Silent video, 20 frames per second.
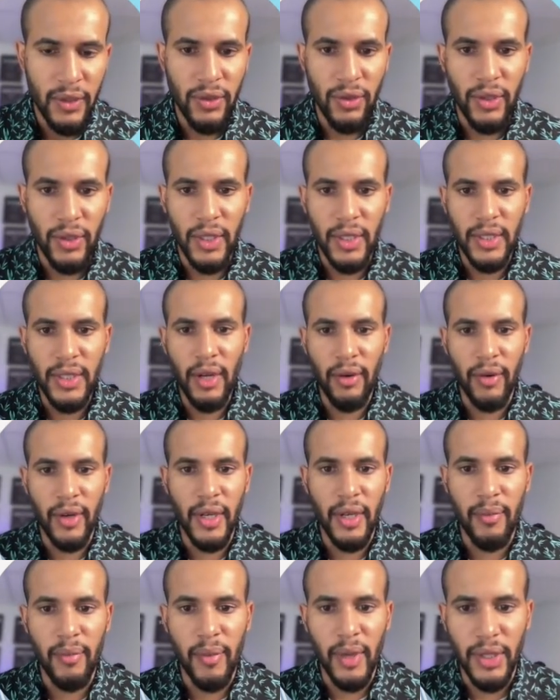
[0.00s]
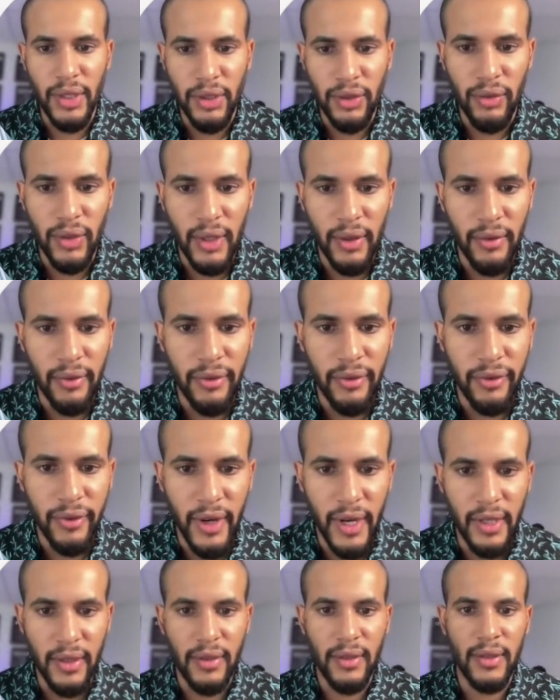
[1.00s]
so there's not really much you can
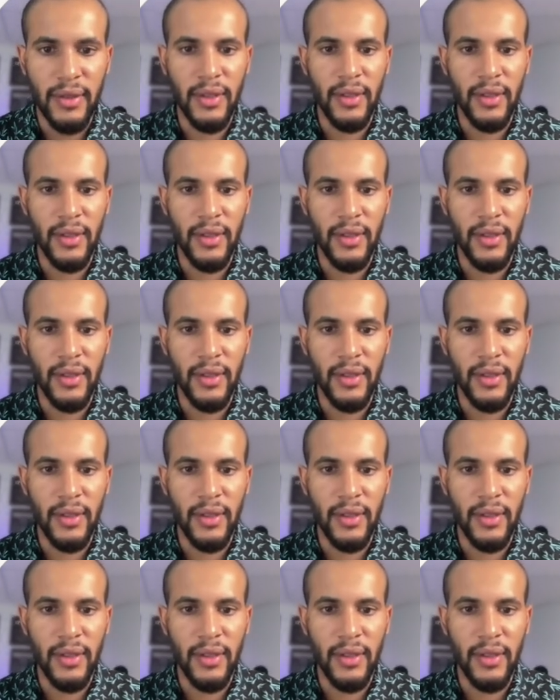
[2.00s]
find